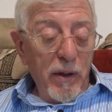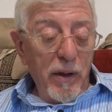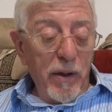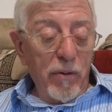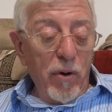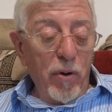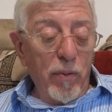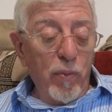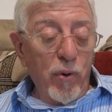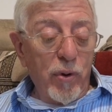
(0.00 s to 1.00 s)
he wrote a
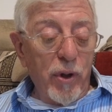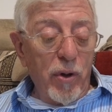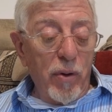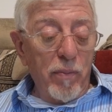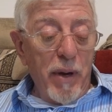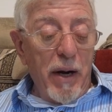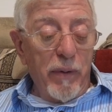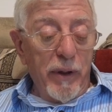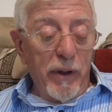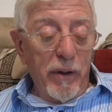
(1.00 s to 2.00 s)
book,
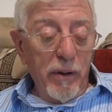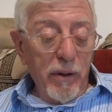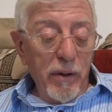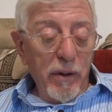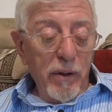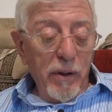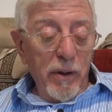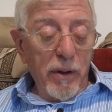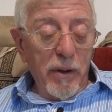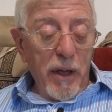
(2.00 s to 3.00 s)
Mary,
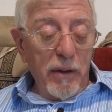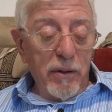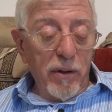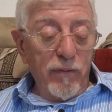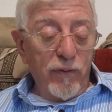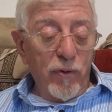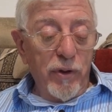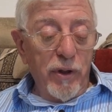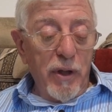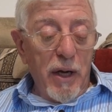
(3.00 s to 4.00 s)
in
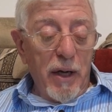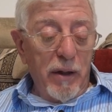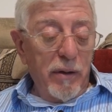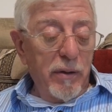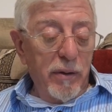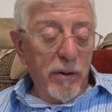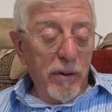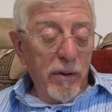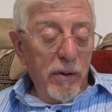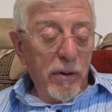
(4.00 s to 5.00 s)
1949.
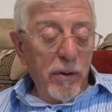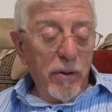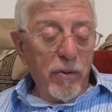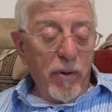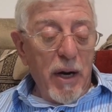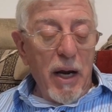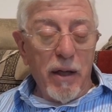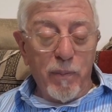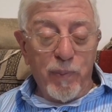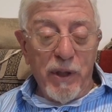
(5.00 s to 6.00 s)

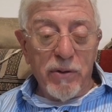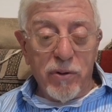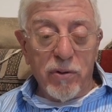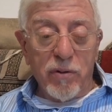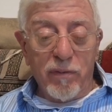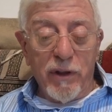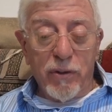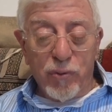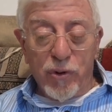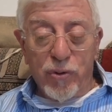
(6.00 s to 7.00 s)
Great pieces of
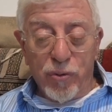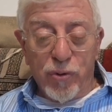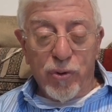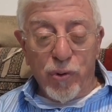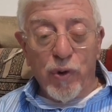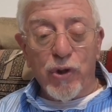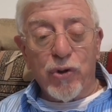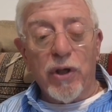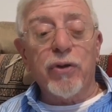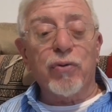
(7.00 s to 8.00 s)
literature,
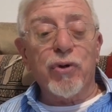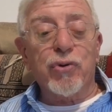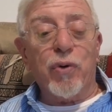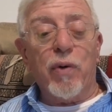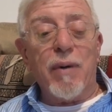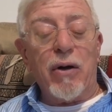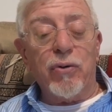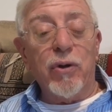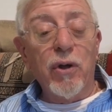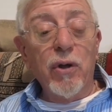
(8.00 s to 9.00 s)
Jewish literature about